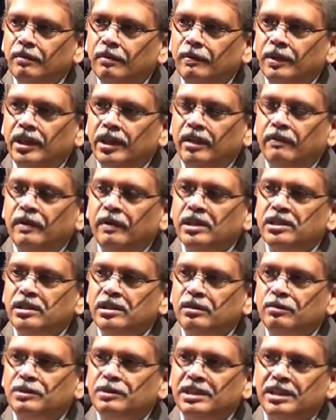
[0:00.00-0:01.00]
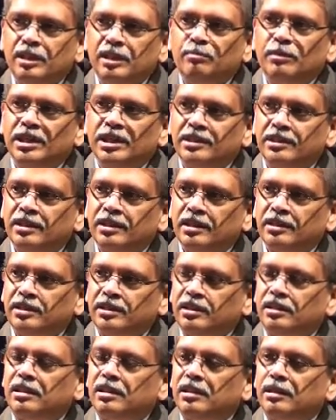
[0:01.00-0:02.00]
with the invention of steam engine,
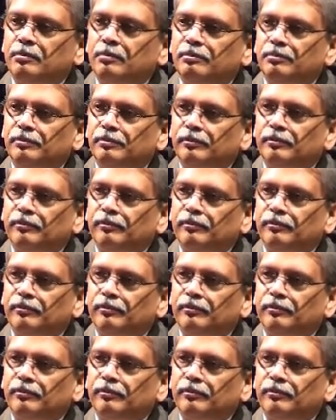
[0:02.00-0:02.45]
etc.,